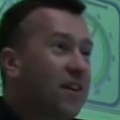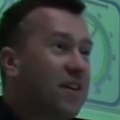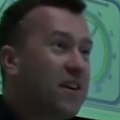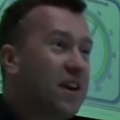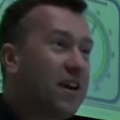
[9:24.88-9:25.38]

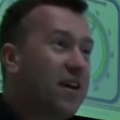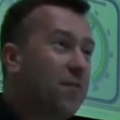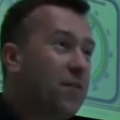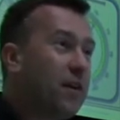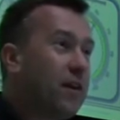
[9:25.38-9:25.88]
in a year,
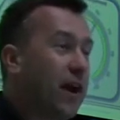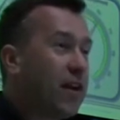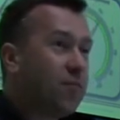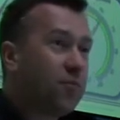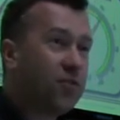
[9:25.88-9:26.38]

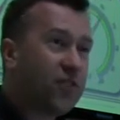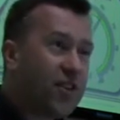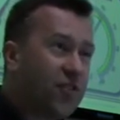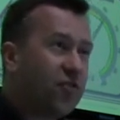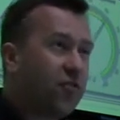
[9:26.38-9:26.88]
and a
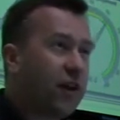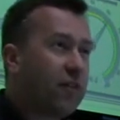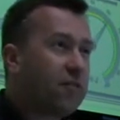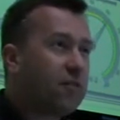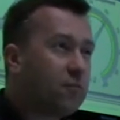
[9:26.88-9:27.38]
percentage of
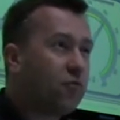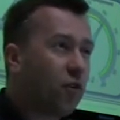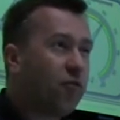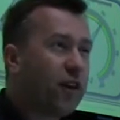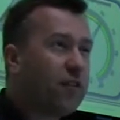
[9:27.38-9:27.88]
that
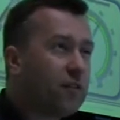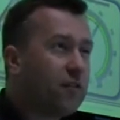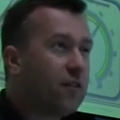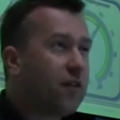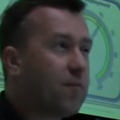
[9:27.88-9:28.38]
profit
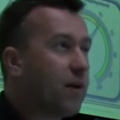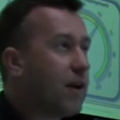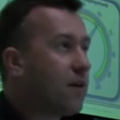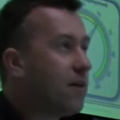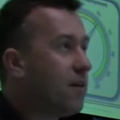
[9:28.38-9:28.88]
that they
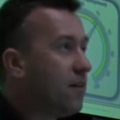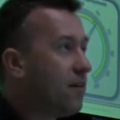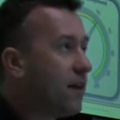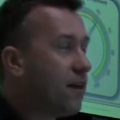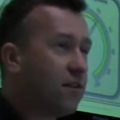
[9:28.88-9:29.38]
make,
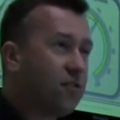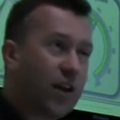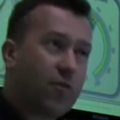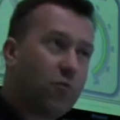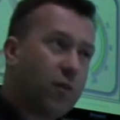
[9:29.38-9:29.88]
they can
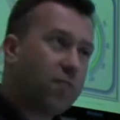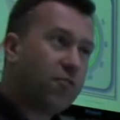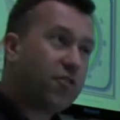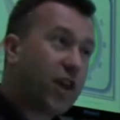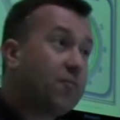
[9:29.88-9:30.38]
say, well, my
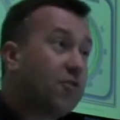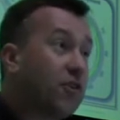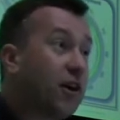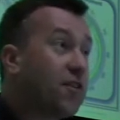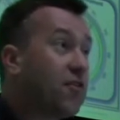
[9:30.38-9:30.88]
risk
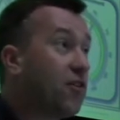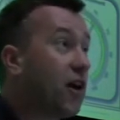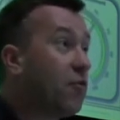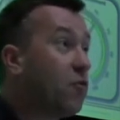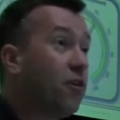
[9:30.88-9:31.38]
appetite is that
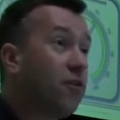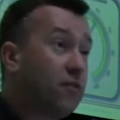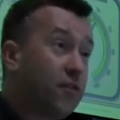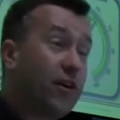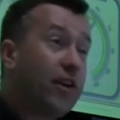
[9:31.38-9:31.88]
I will,
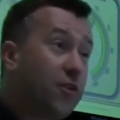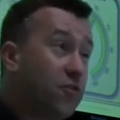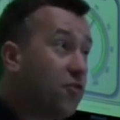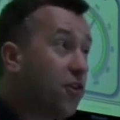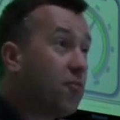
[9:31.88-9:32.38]
if I
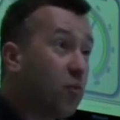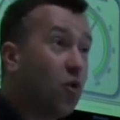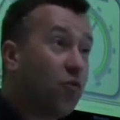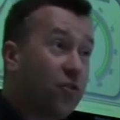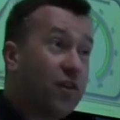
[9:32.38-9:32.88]
lose no
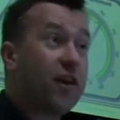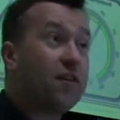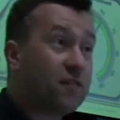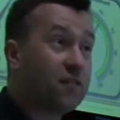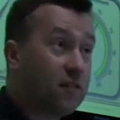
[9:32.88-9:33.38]
more than
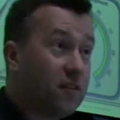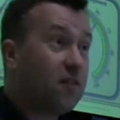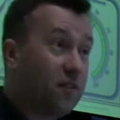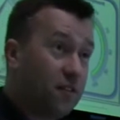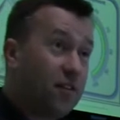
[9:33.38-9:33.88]
this
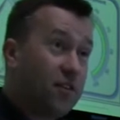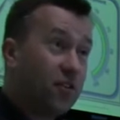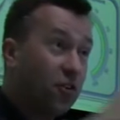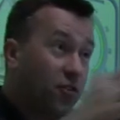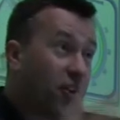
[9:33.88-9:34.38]
in the
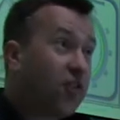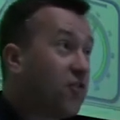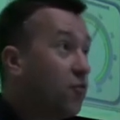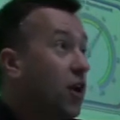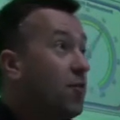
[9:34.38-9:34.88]

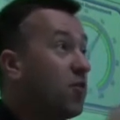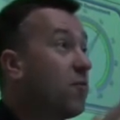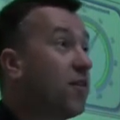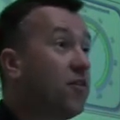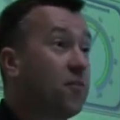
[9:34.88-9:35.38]
context of what I'm
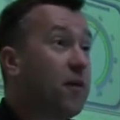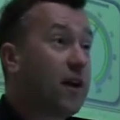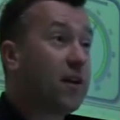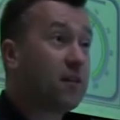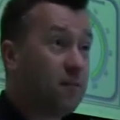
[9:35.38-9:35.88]
expecting to
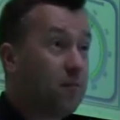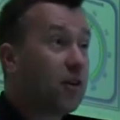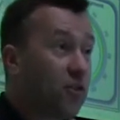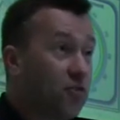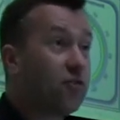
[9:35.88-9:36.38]
make
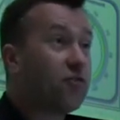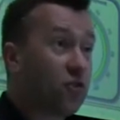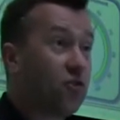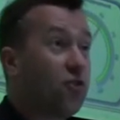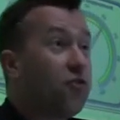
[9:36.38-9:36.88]
because of
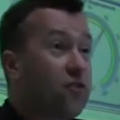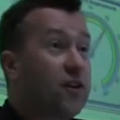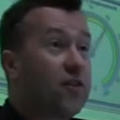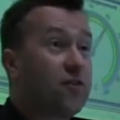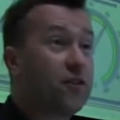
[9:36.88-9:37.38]

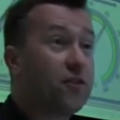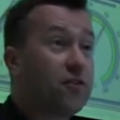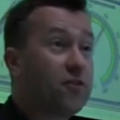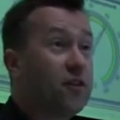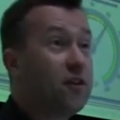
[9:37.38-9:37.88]
security
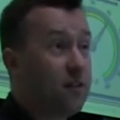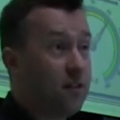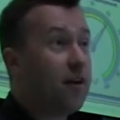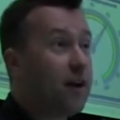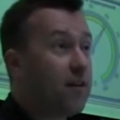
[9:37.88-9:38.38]
incidents,
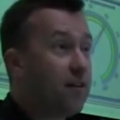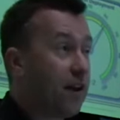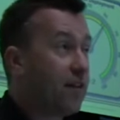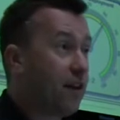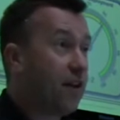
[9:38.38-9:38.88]
then
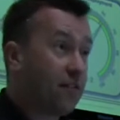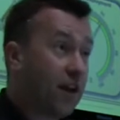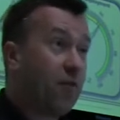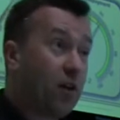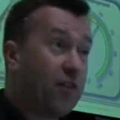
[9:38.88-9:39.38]
that, that,
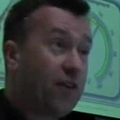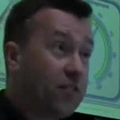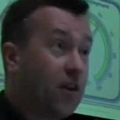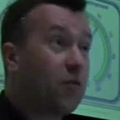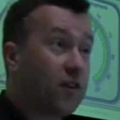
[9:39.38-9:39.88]
that, will,
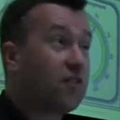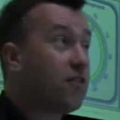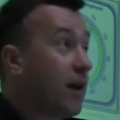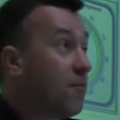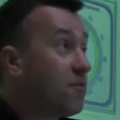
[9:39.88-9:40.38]
that I will
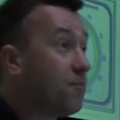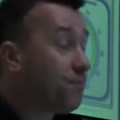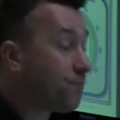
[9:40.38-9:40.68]
accept.